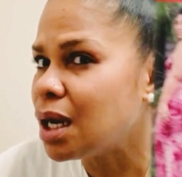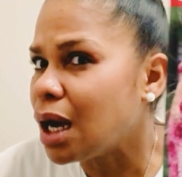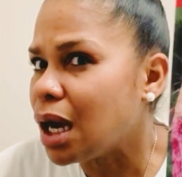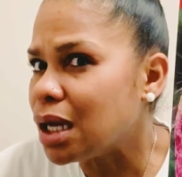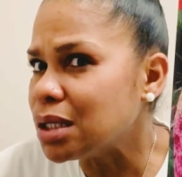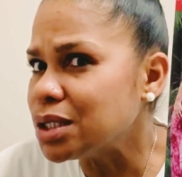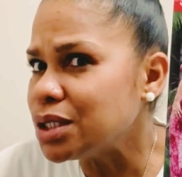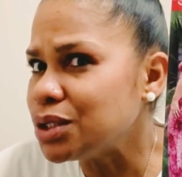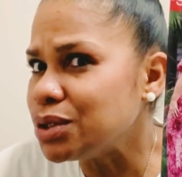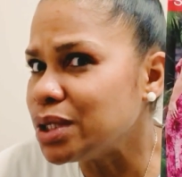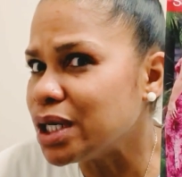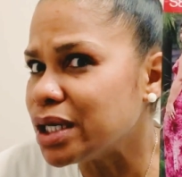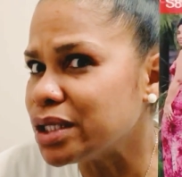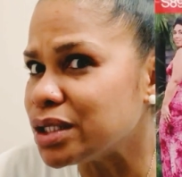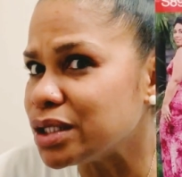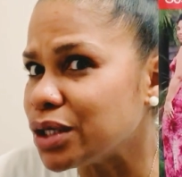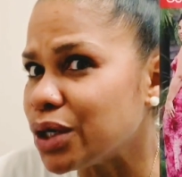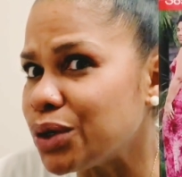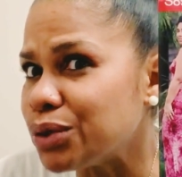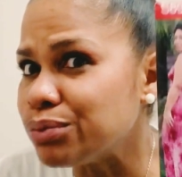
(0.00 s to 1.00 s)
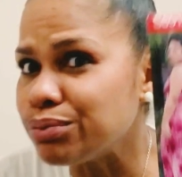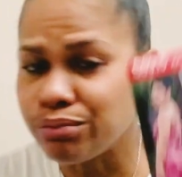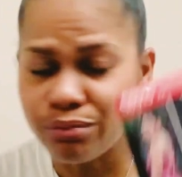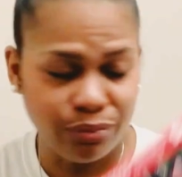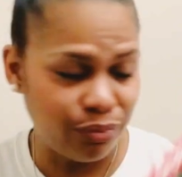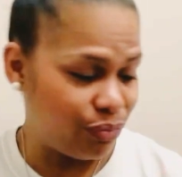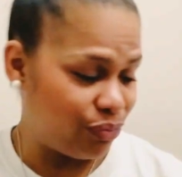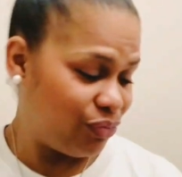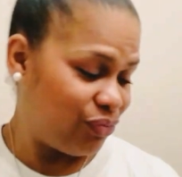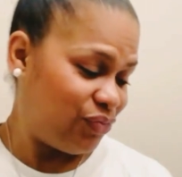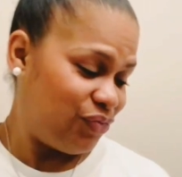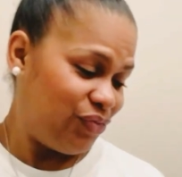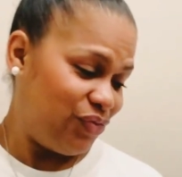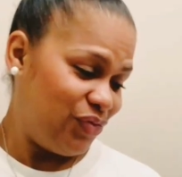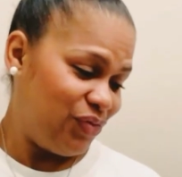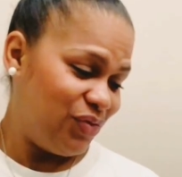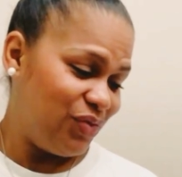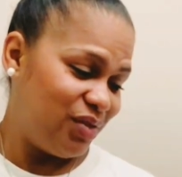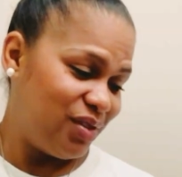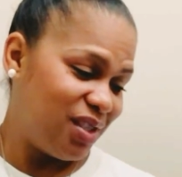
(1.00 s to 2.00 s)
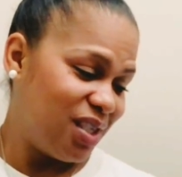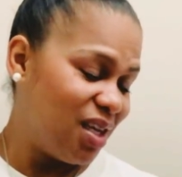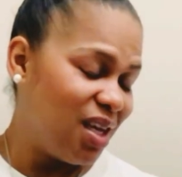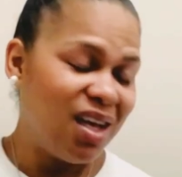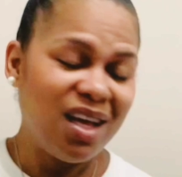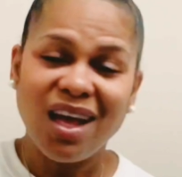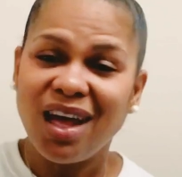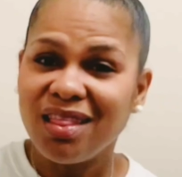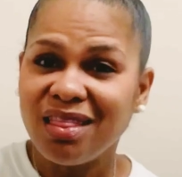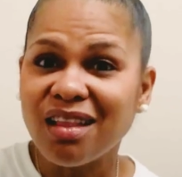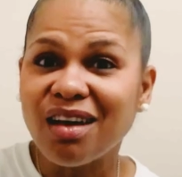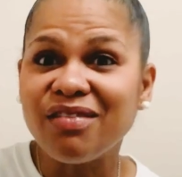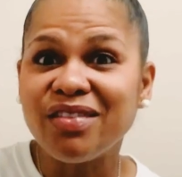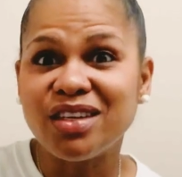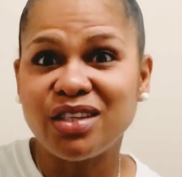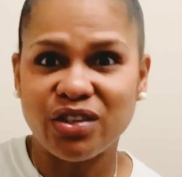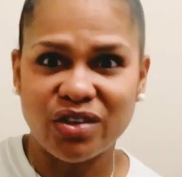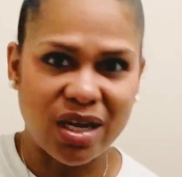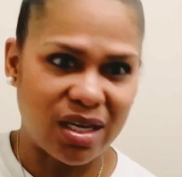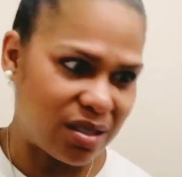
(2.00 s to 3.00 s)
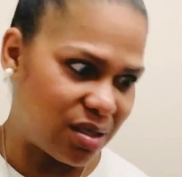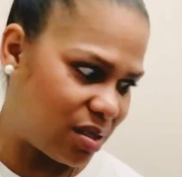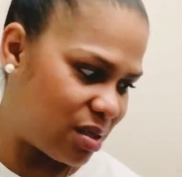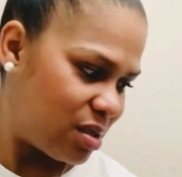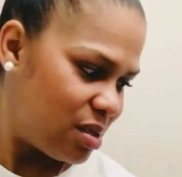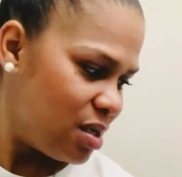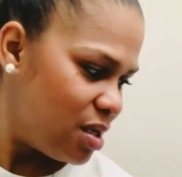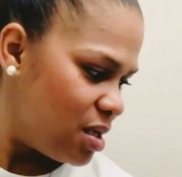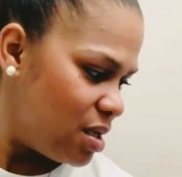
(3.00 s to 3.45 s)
I'll let you guys know. Love the dress.